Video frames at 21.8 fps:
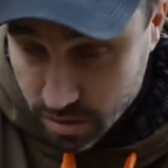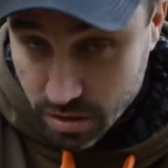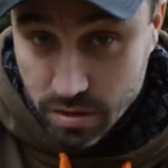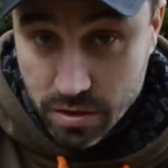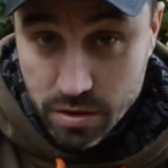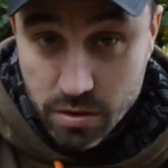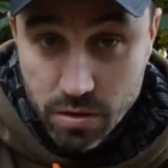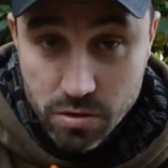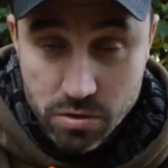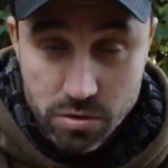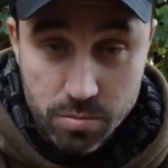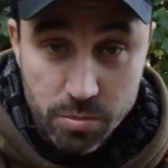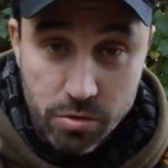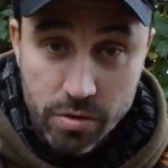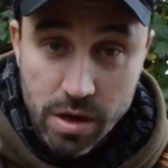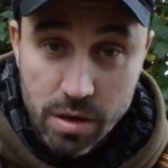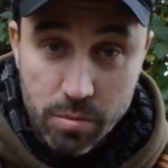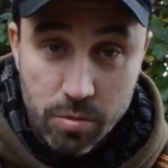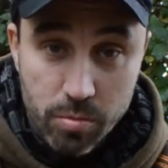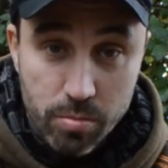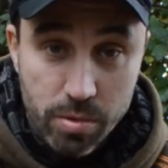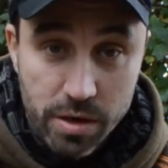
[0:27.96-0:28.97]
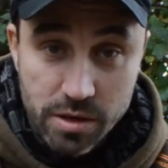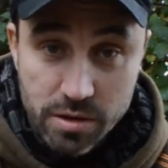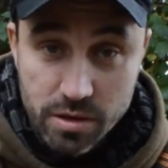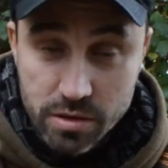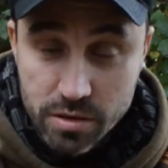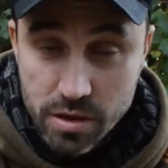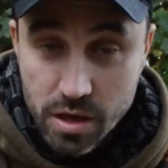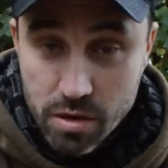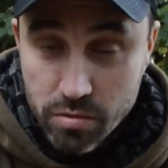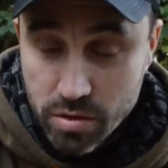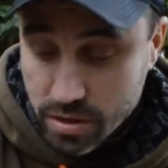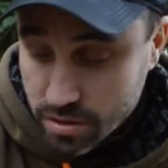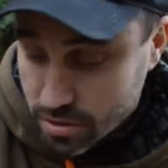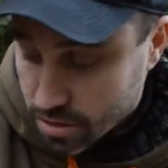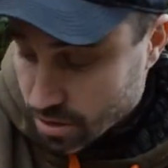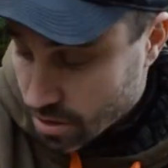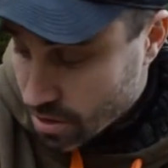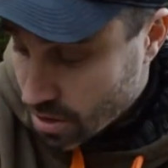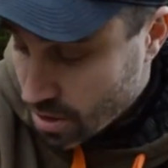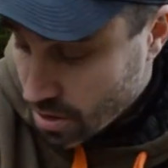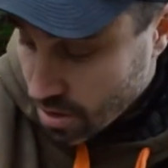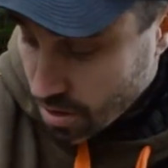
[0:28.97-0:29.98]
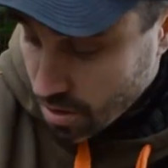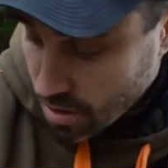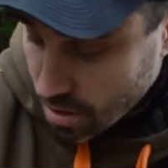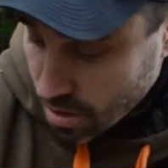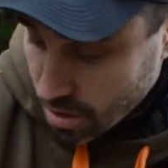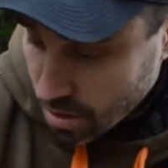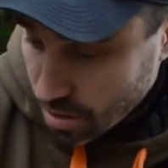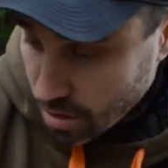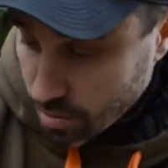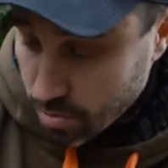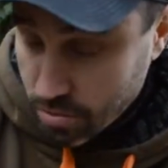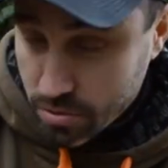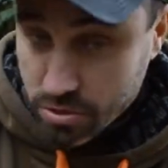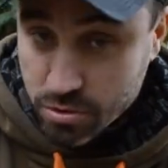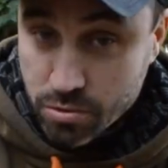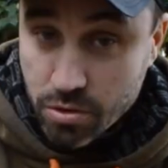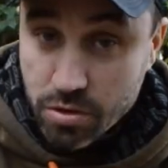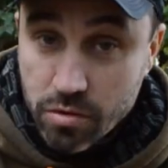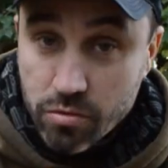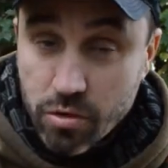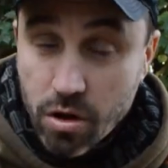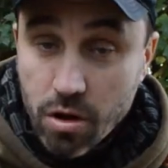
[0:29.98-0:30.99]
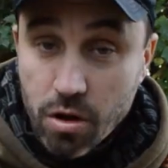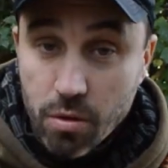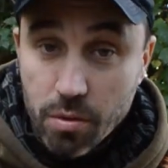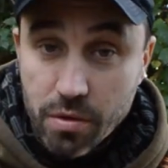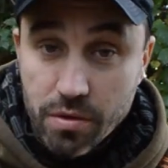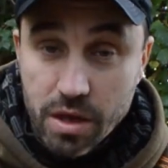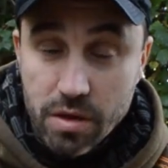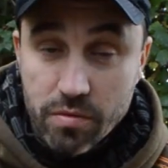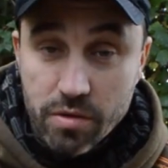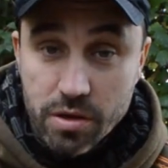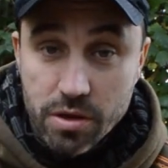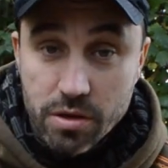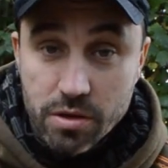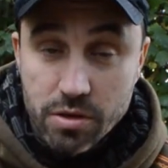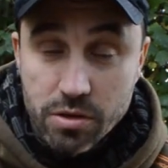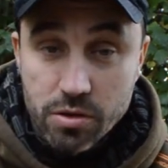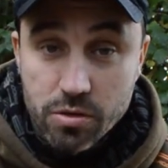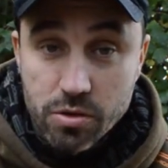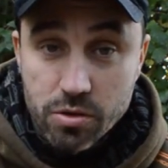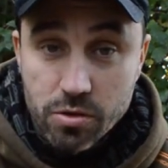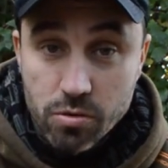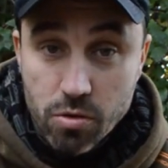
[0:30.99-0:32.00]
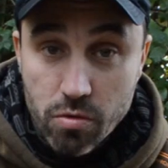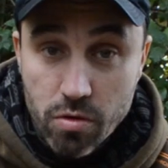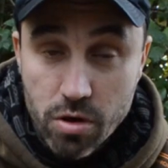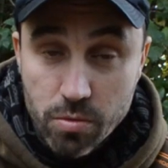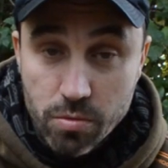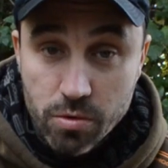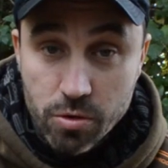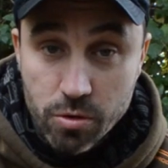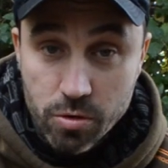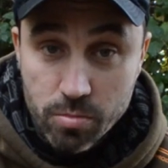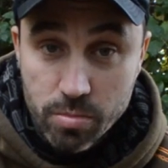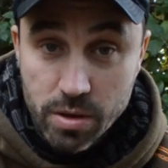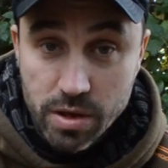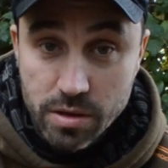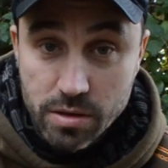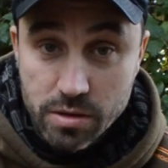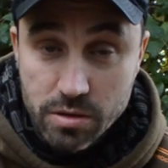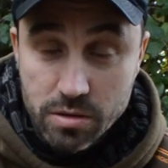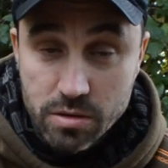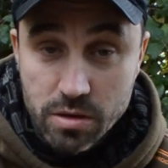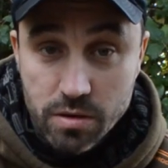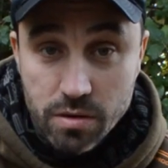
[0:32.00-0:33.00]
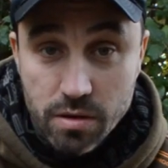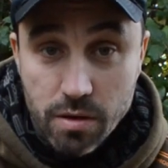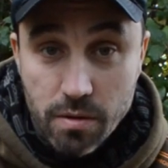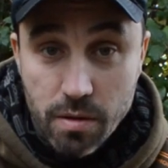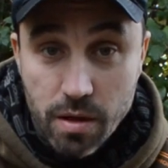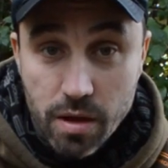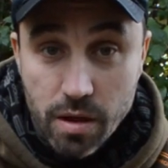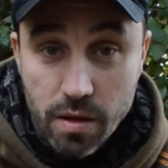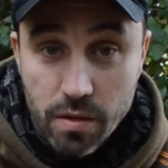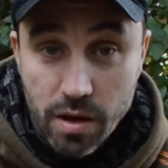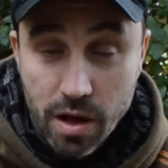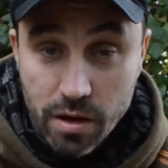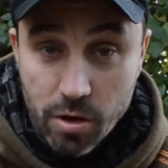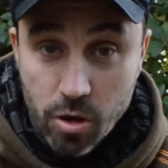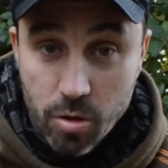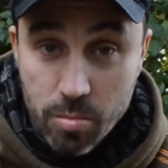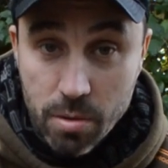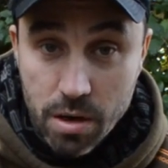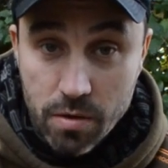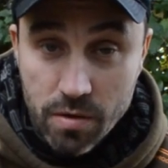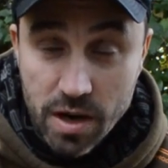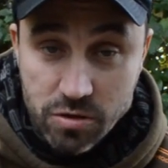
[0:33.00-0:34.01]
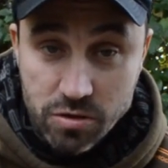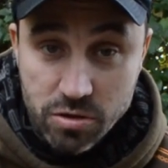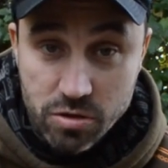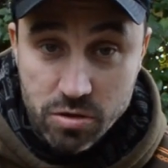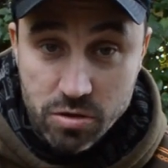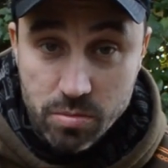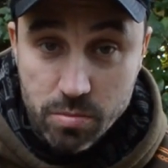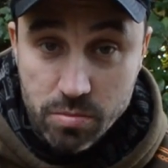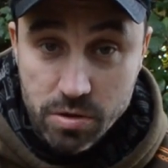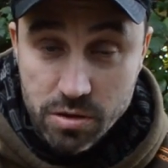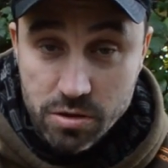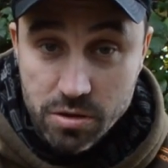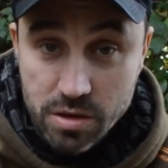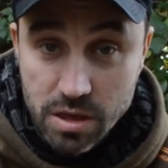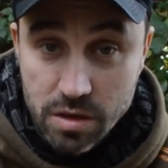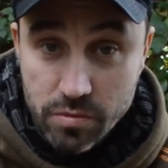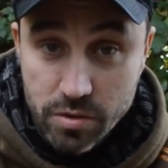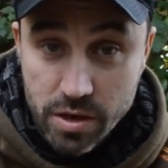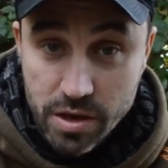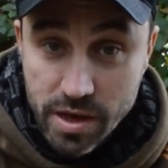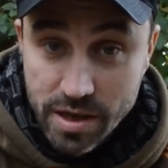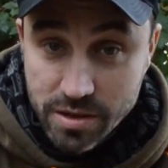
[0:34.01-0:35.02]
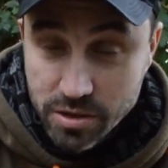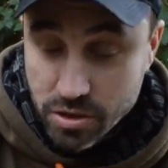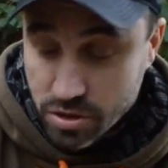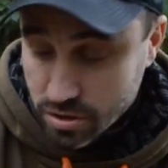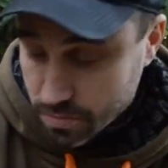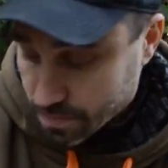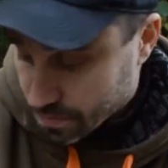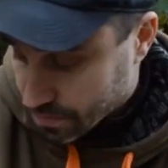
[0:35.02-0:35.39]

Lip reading: They've got some incredible baits in their range. But there's nothing wrong with giving your own hook baits that little bit of extra something to give you an edge.